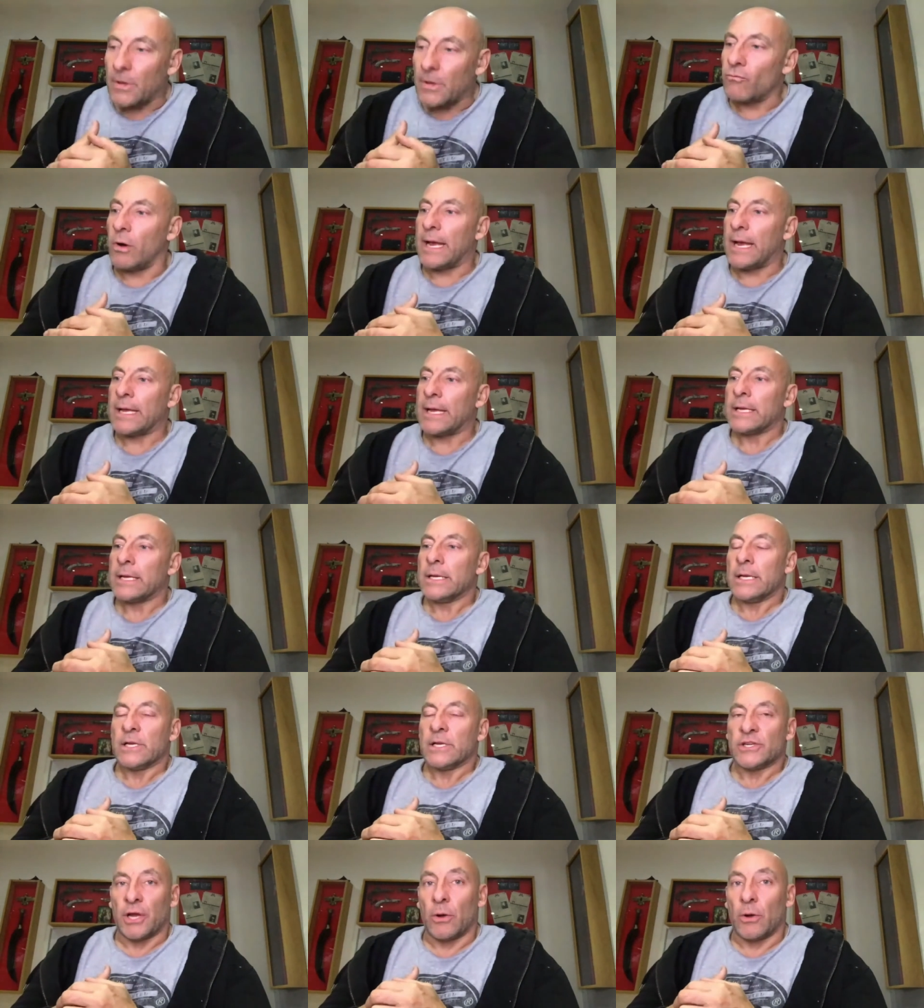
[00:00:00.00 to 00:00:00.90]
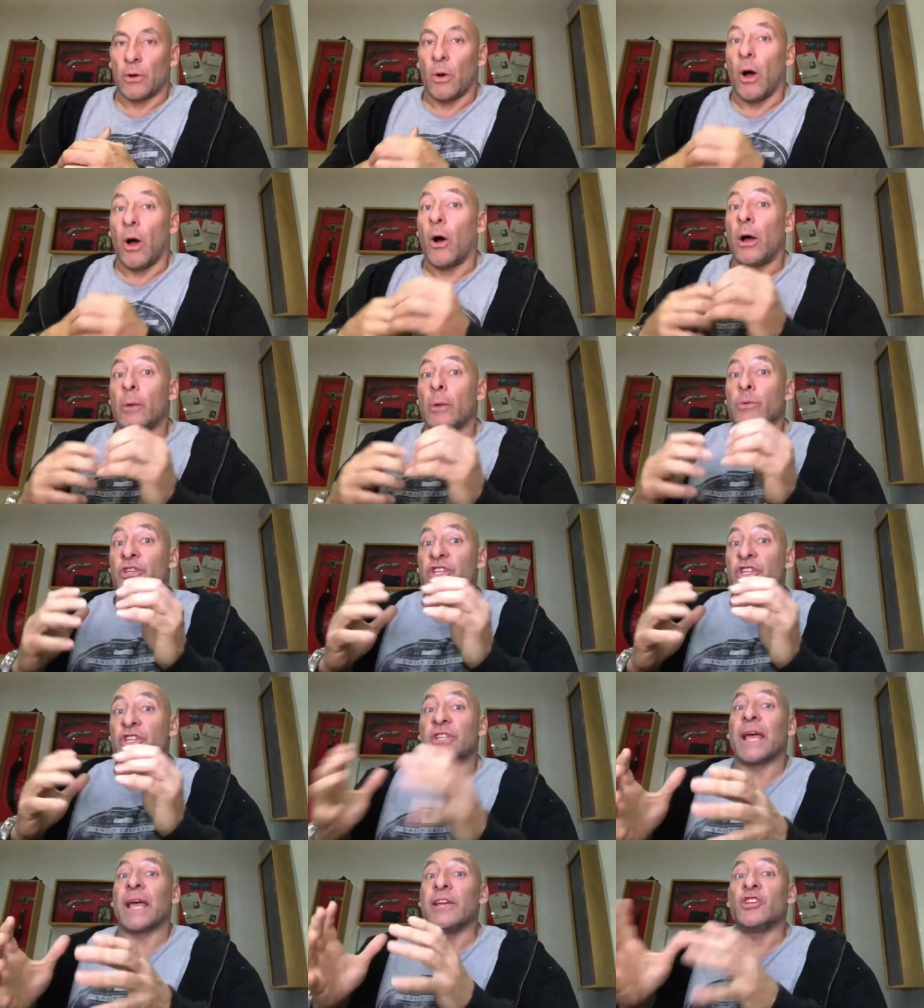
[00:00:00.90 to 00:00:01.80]
Right. So I was
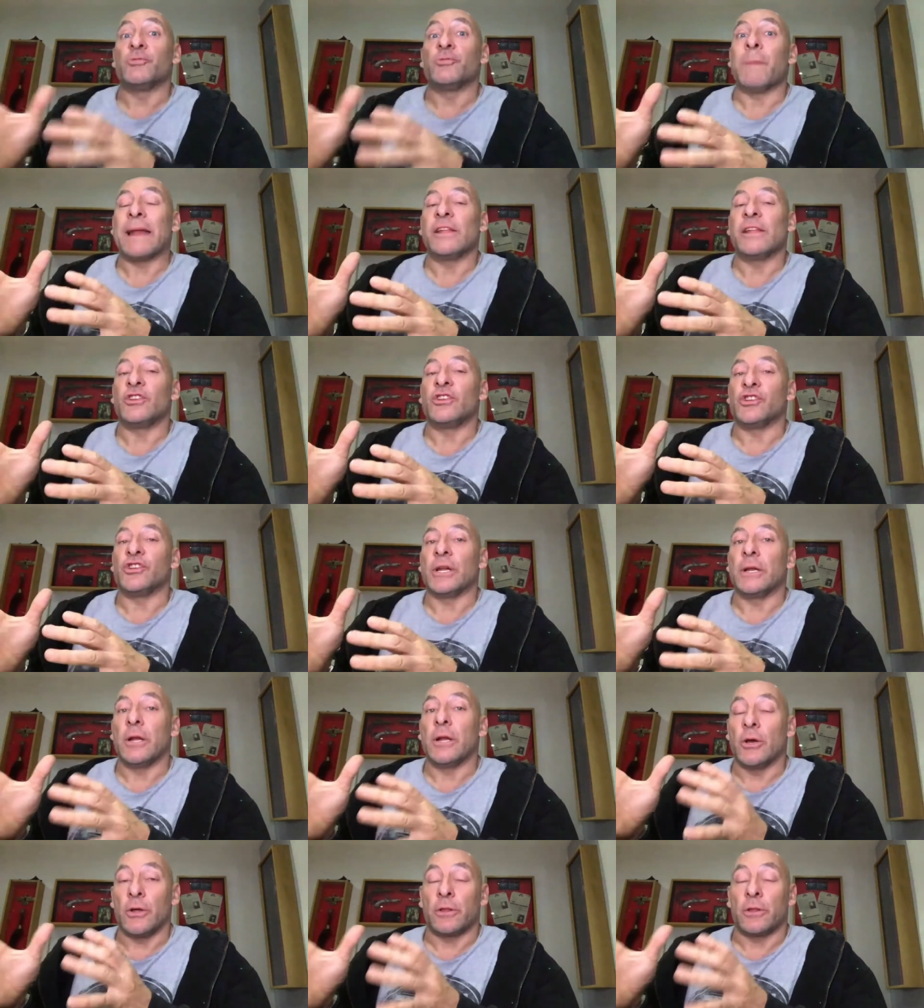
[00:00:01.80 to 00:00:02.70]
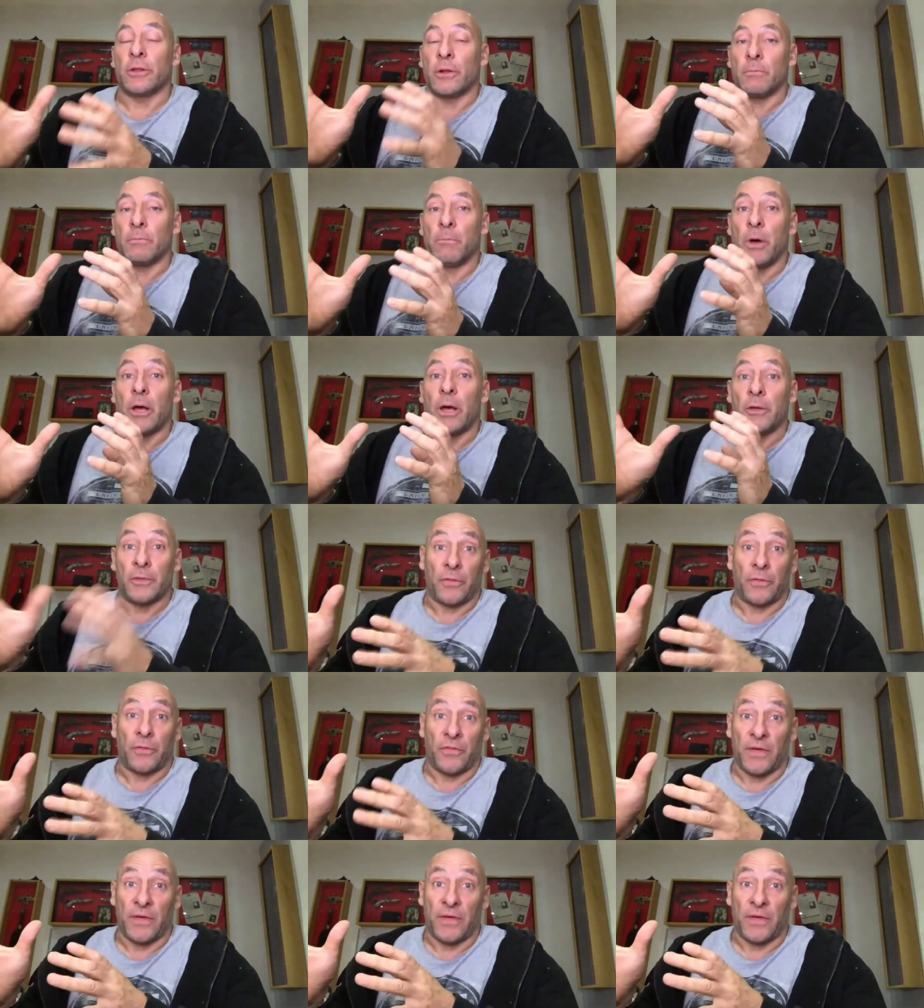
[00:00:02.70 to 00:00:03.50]
stage managing at the